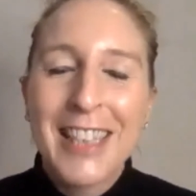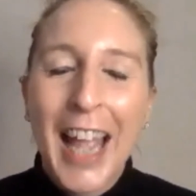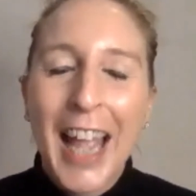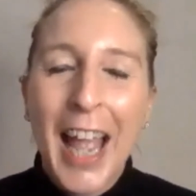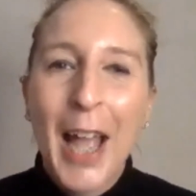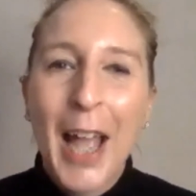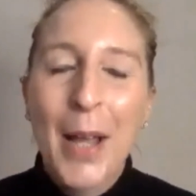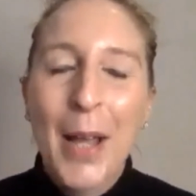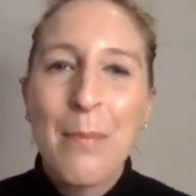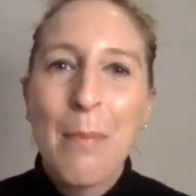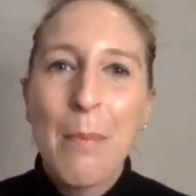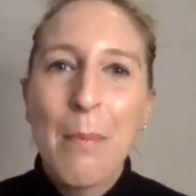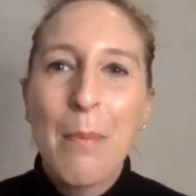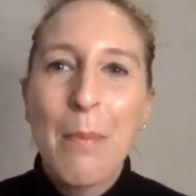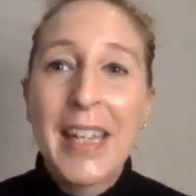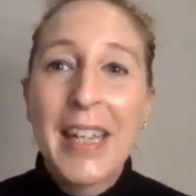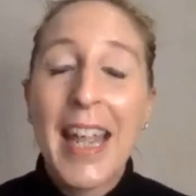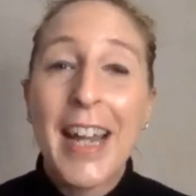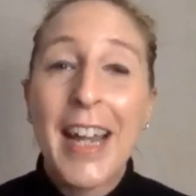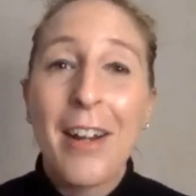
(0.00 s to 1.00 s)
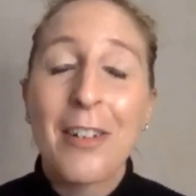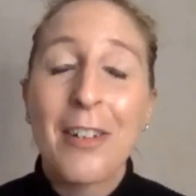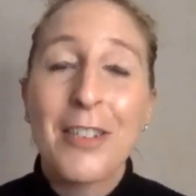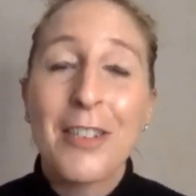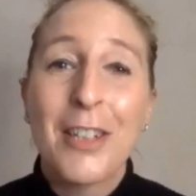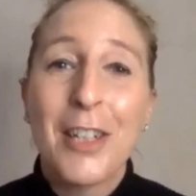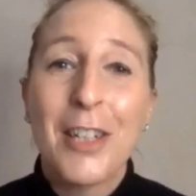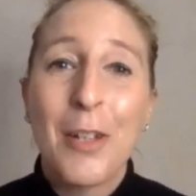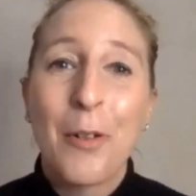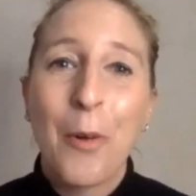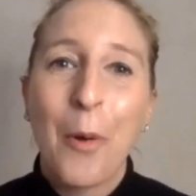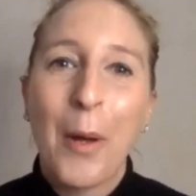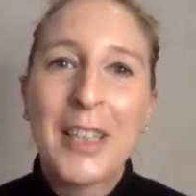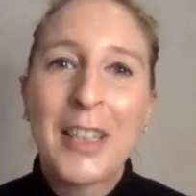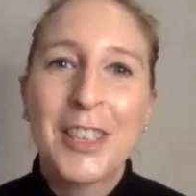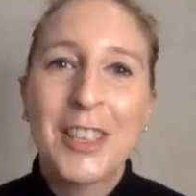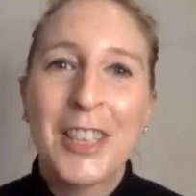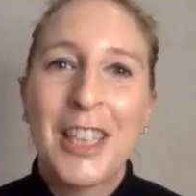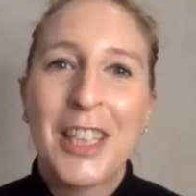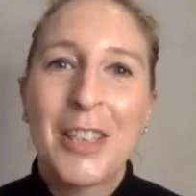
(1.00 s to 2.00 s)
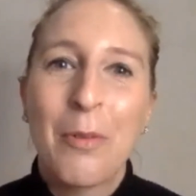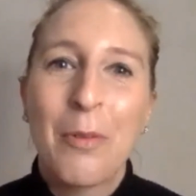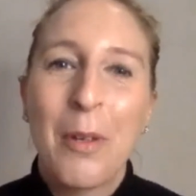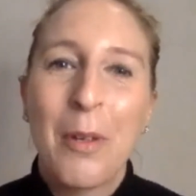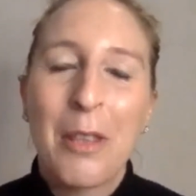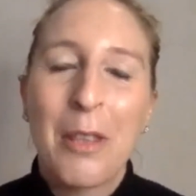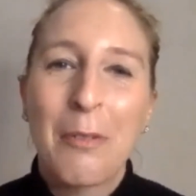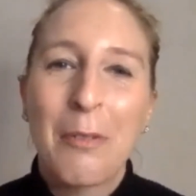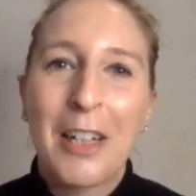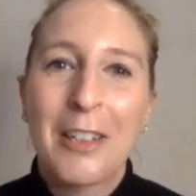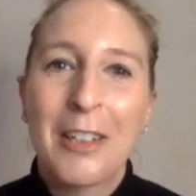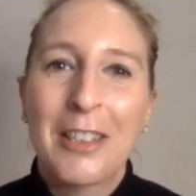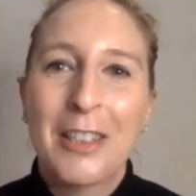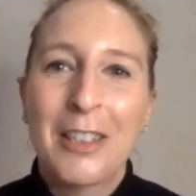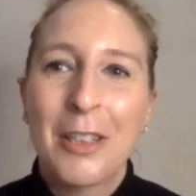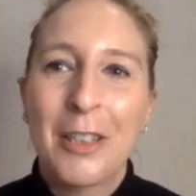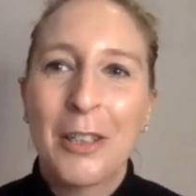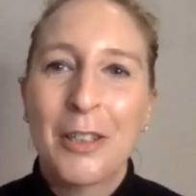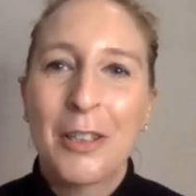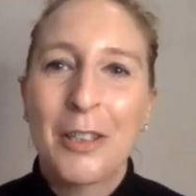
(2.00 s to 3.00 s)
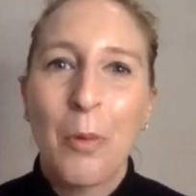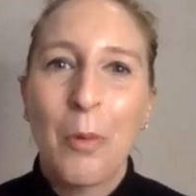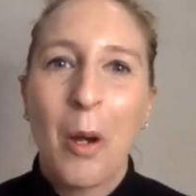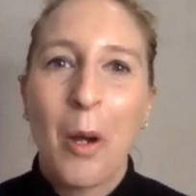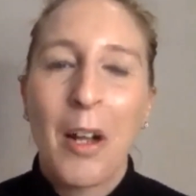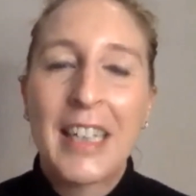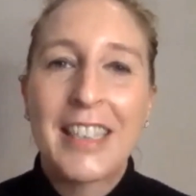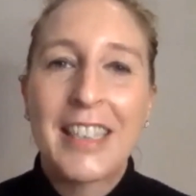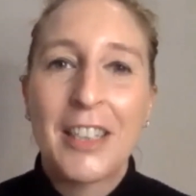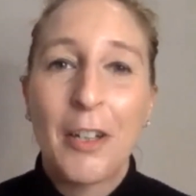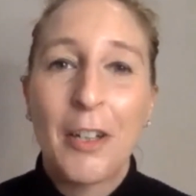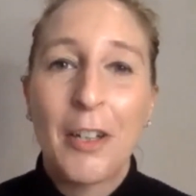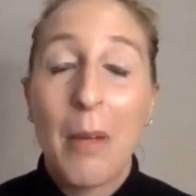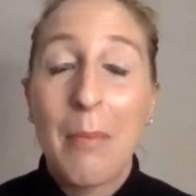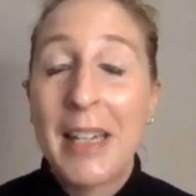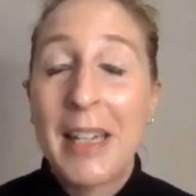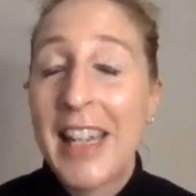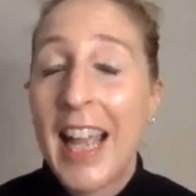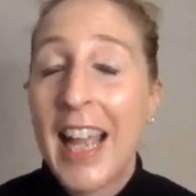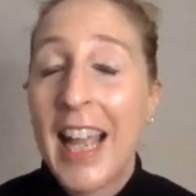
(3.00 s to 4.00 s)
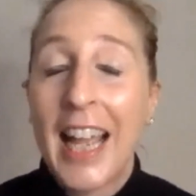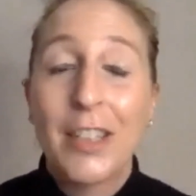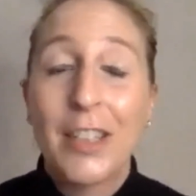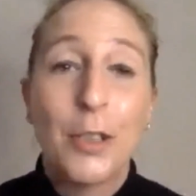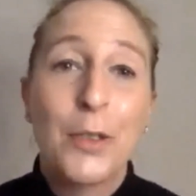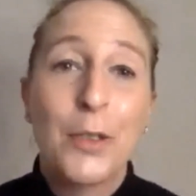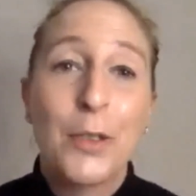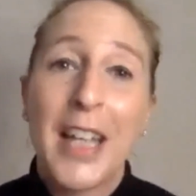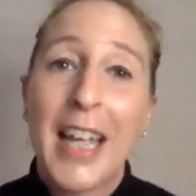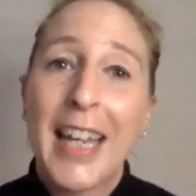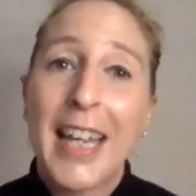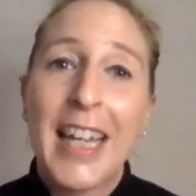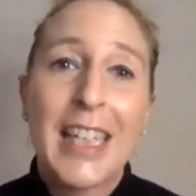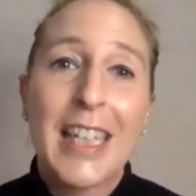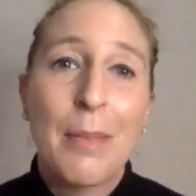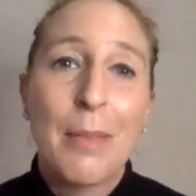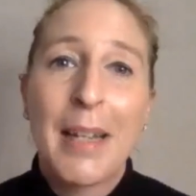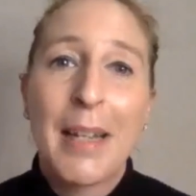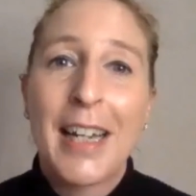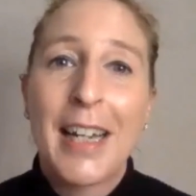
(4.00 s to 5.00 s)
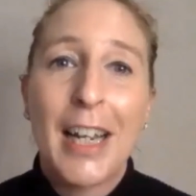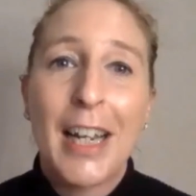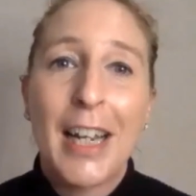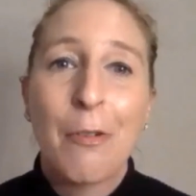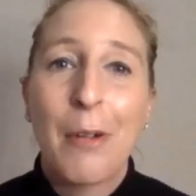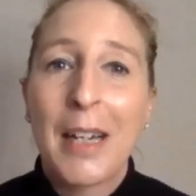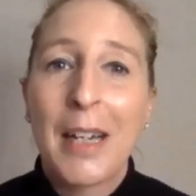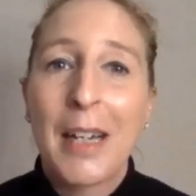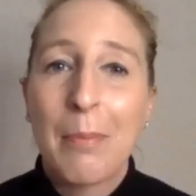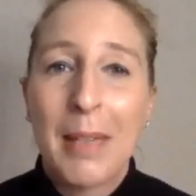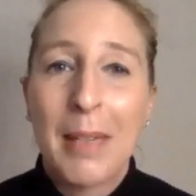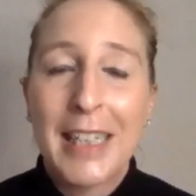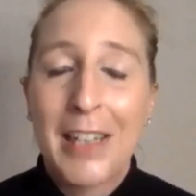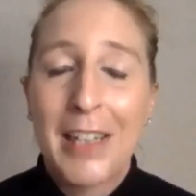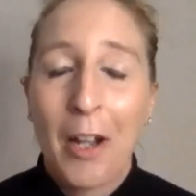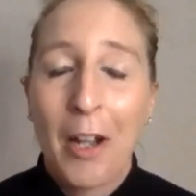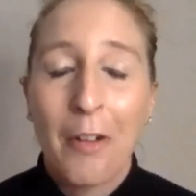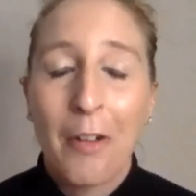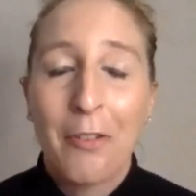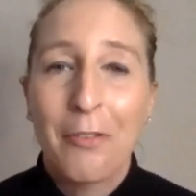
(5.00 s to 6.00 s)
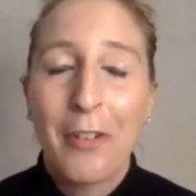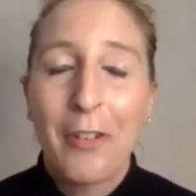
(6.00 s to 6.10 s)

But yeah, in answer to your question with regards to what I do, I mean, yeah, as you say, it's been an incredibly tough